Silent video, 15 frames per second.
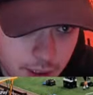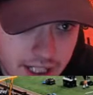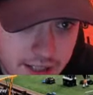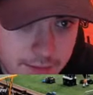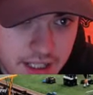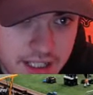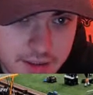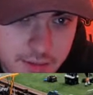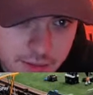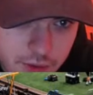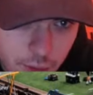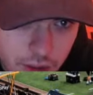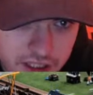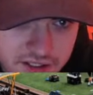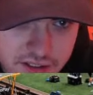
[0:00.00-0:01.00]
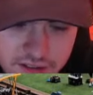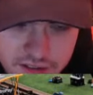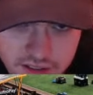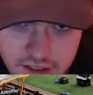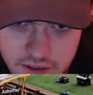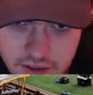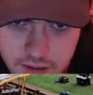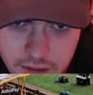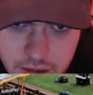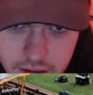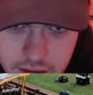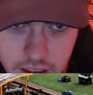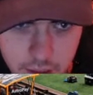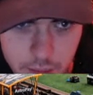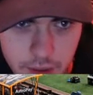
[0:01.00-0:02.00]
we have played them twice this season.
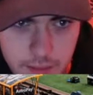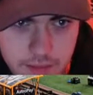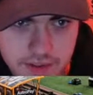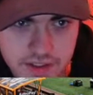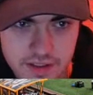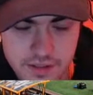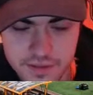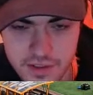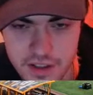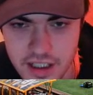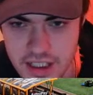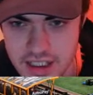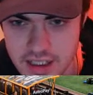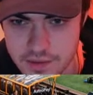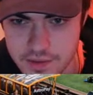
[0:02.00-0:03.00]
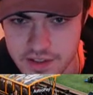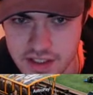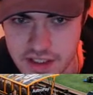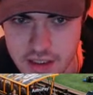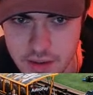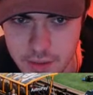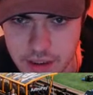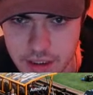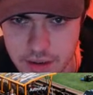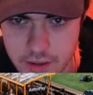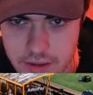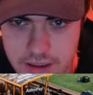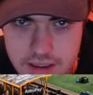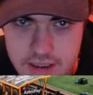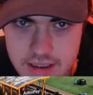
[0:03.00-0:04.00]
One was in a friendly, obviously 0-0.
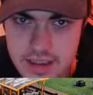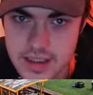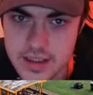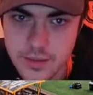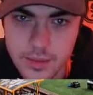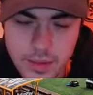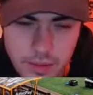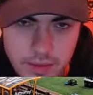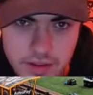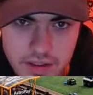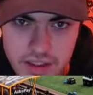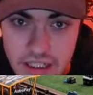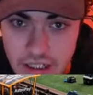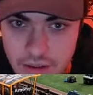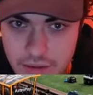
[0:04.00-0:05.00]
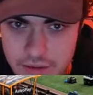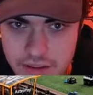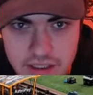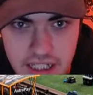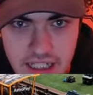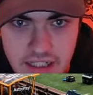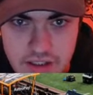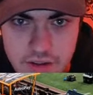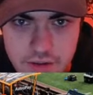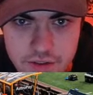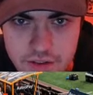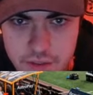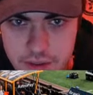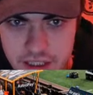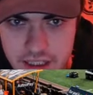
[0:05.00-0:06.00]
We were, getting
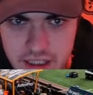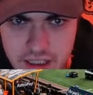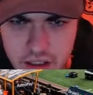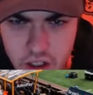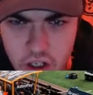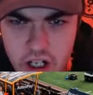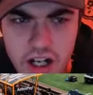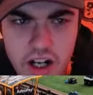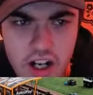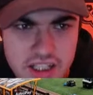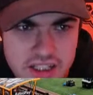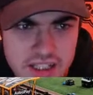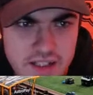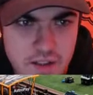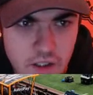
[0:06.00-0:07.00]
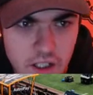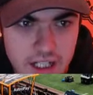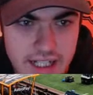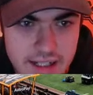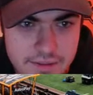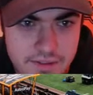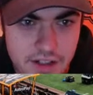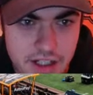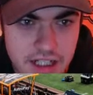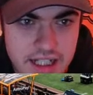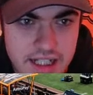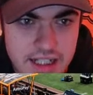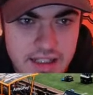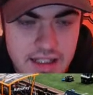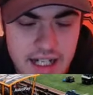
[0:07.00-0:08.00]
used to it. And I did like that
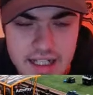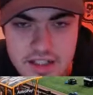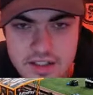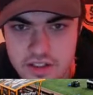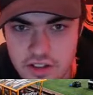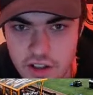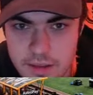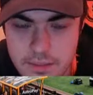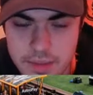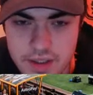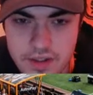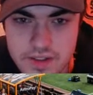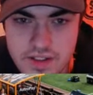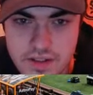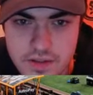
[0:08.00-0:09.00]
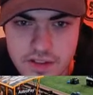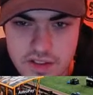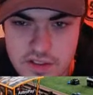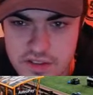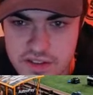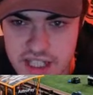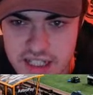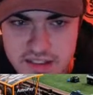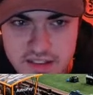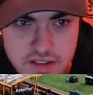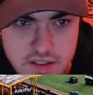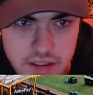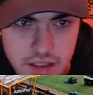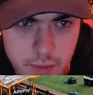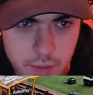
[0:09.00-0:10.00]
friendly at the time because it was a good test.
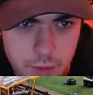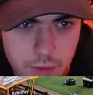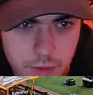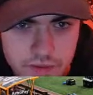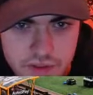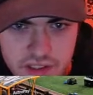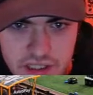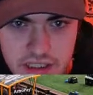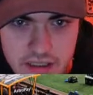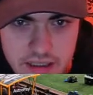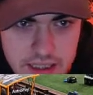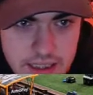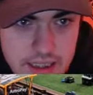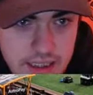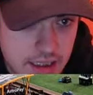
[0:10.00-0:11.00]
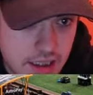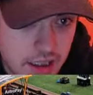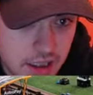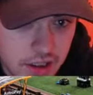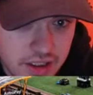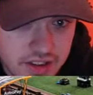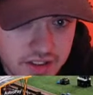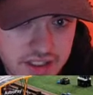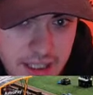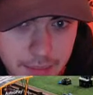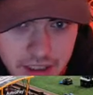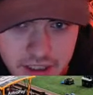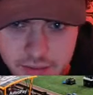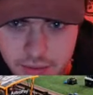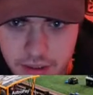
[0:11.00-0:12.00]
Wolves, they're, an
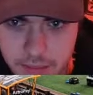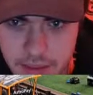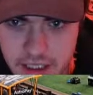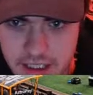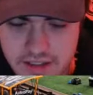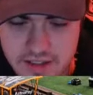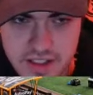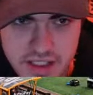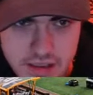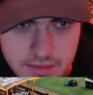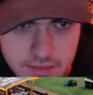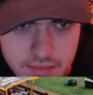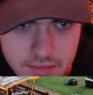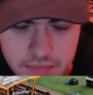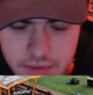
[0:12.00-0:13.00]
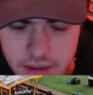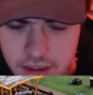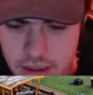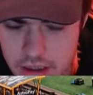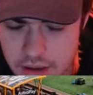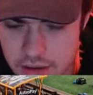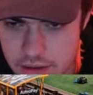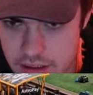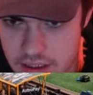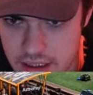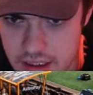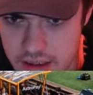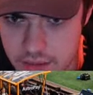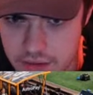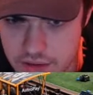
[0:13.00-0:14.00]
established Premier League team,
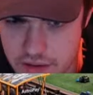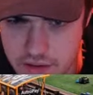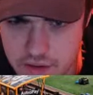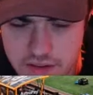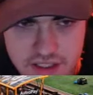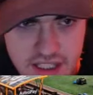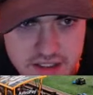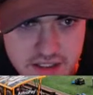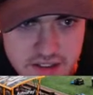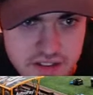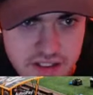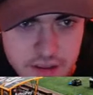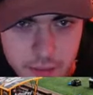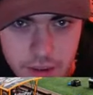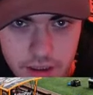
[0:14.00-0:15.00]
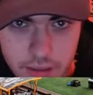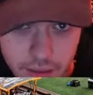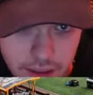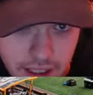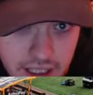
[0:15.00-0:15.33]
and it was a good test to see where we're